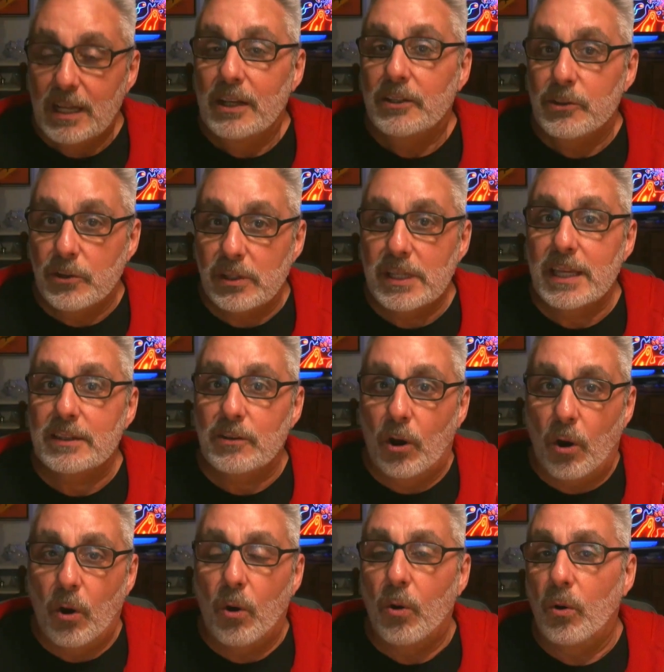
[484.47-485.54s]
you can get in the
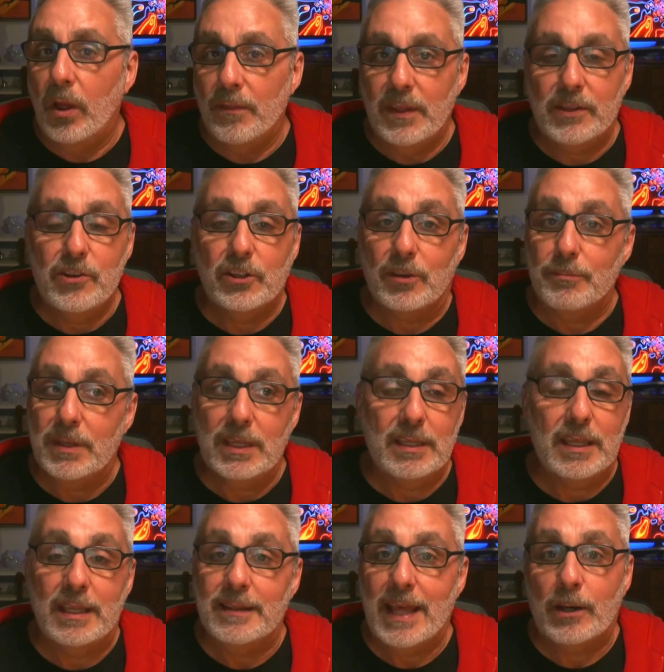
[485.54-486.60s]
hole, and then you can be
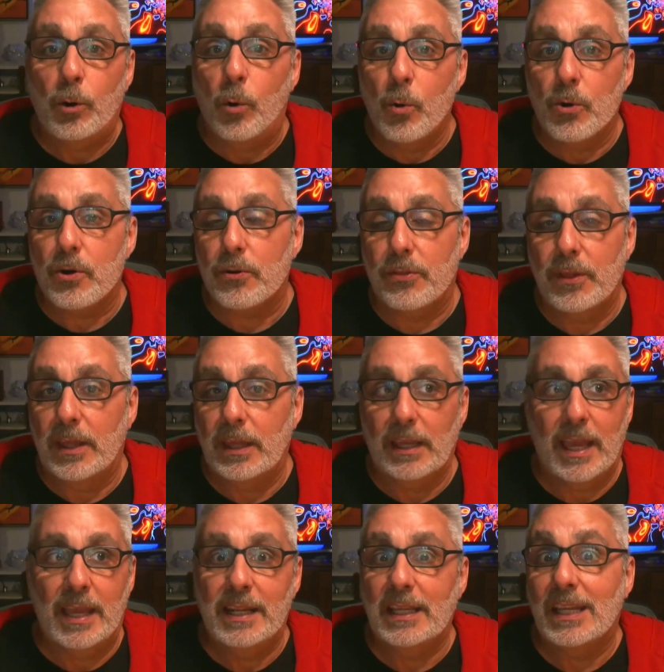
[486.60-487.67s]
in that hoarder thing,
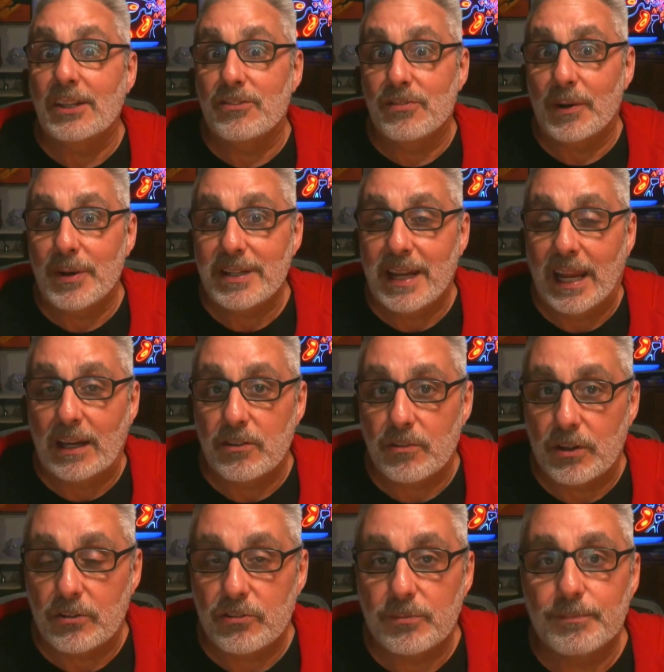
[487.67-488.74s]
and it gets very
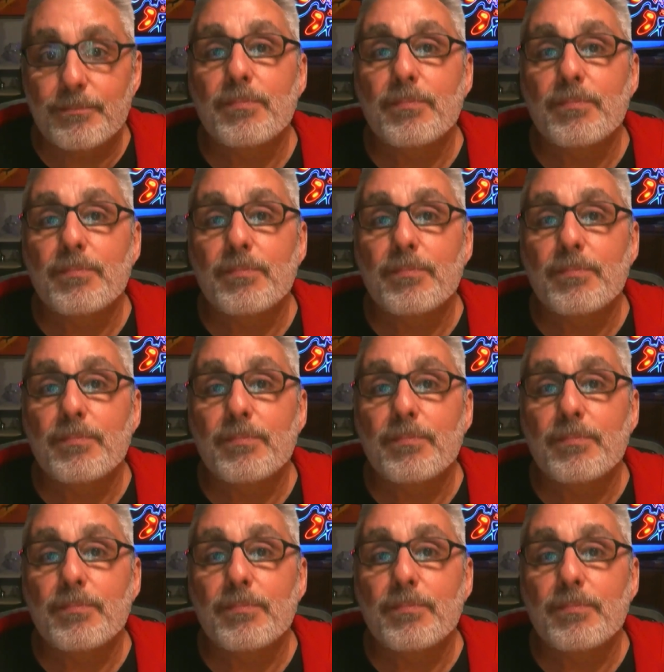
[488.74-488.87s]
dangerous.